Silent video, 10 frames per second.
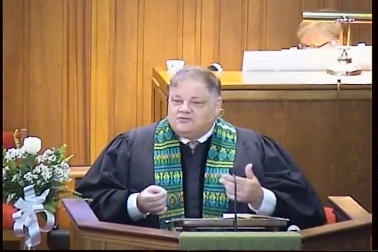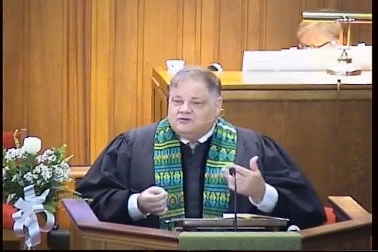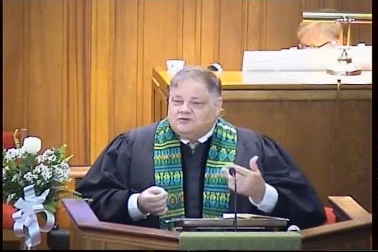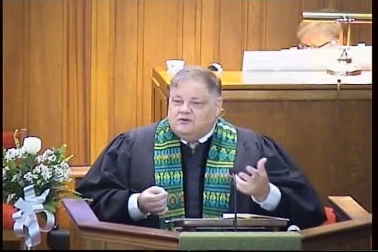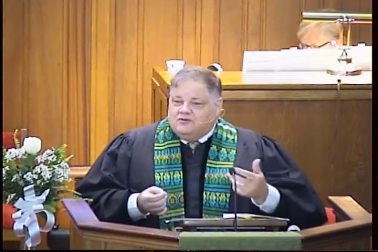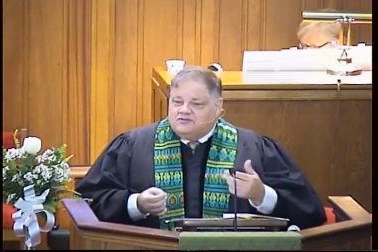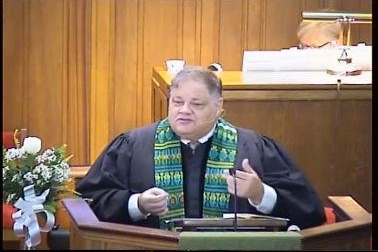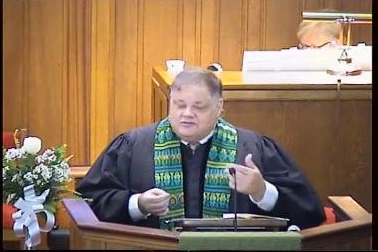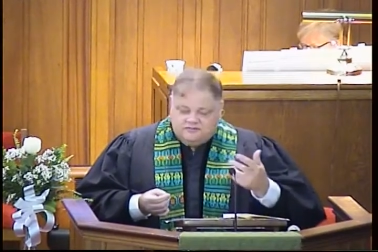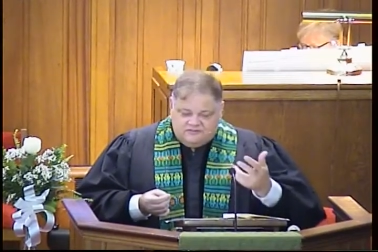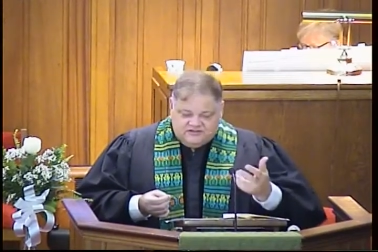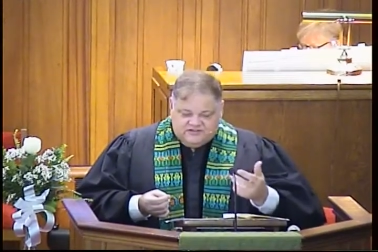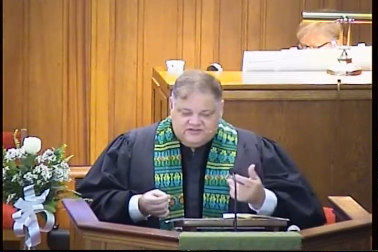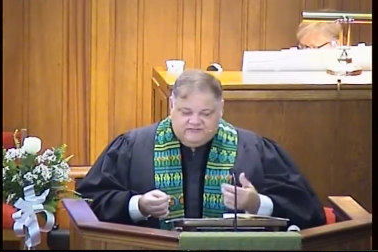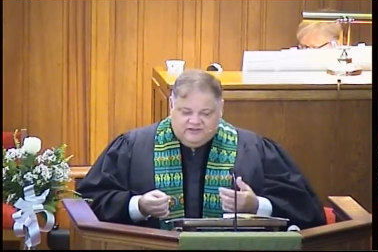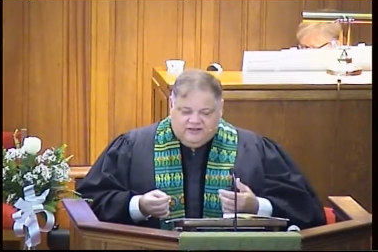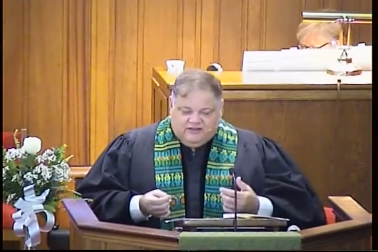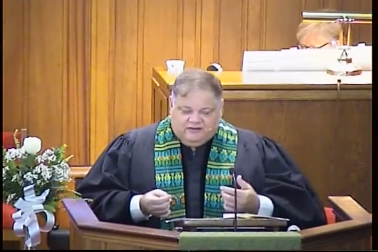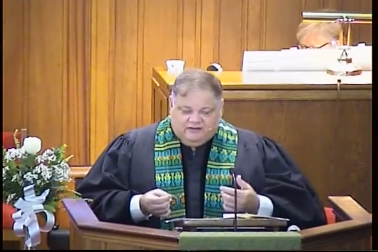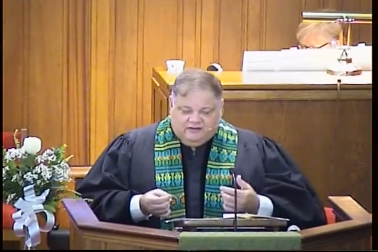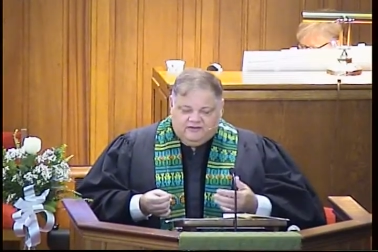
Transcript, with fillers: across the Sea of Galilee.